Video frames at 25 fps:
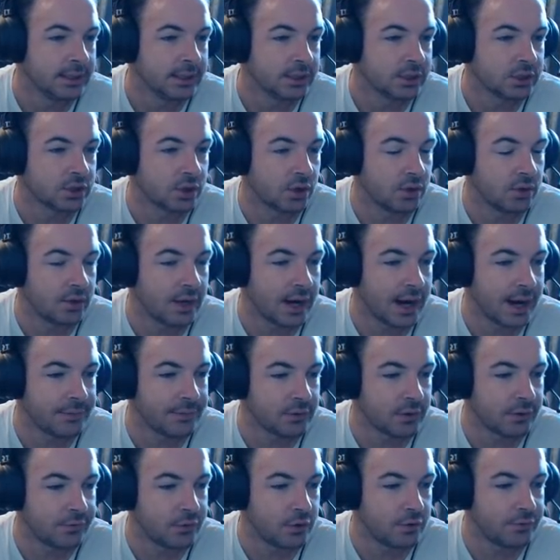So
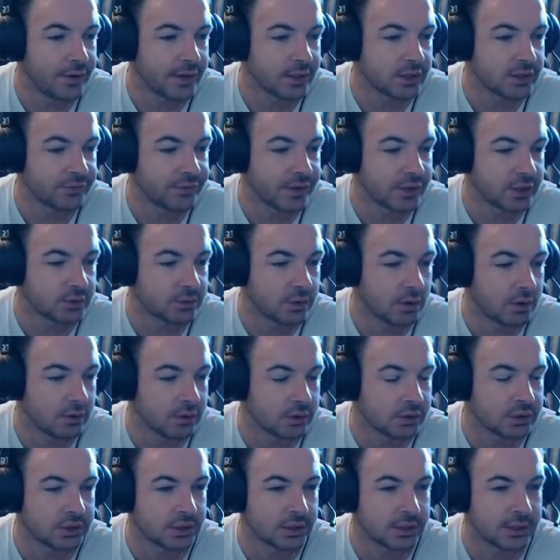after a few face-to-face
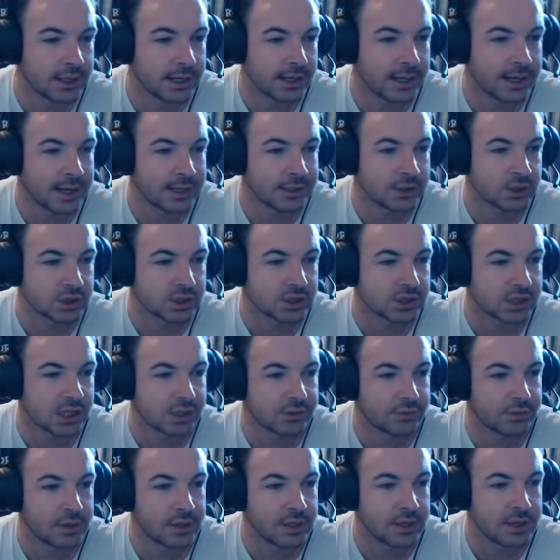rolls,
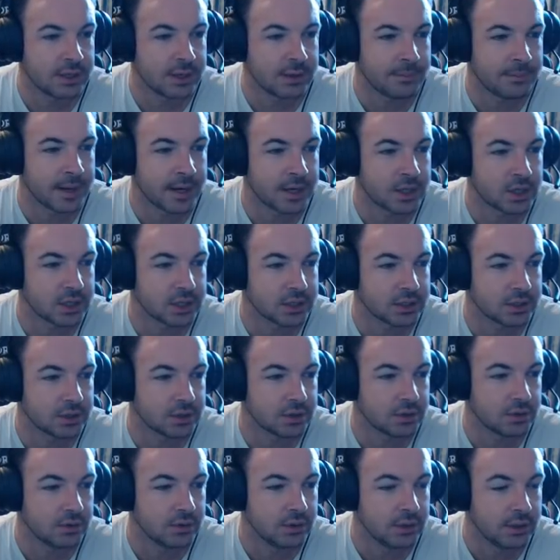unsuccessfully managing
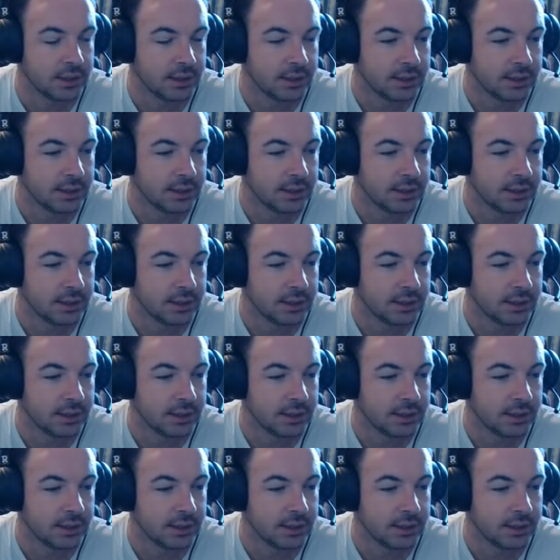to